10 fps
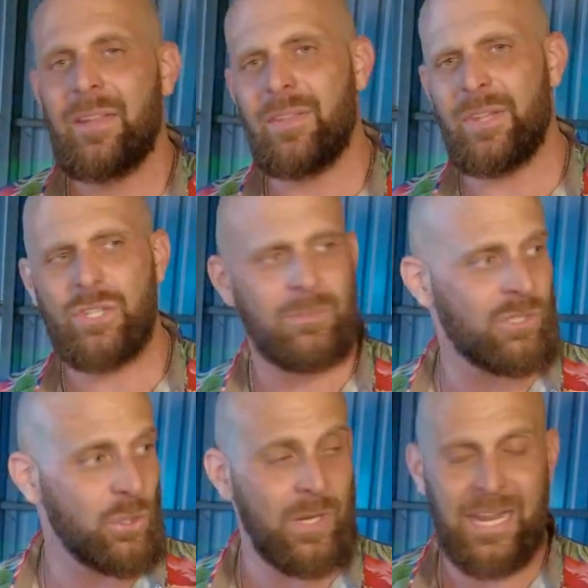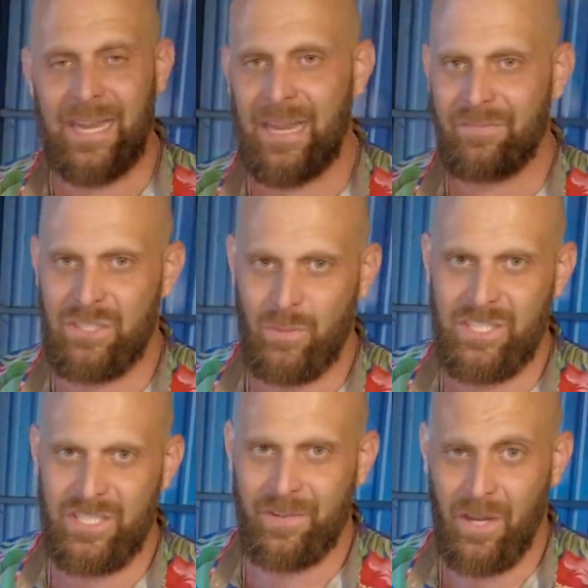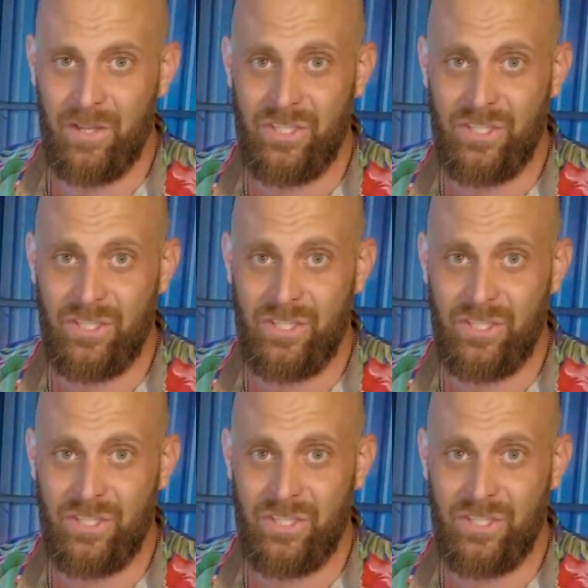and then there's some two and a halves that we stuff,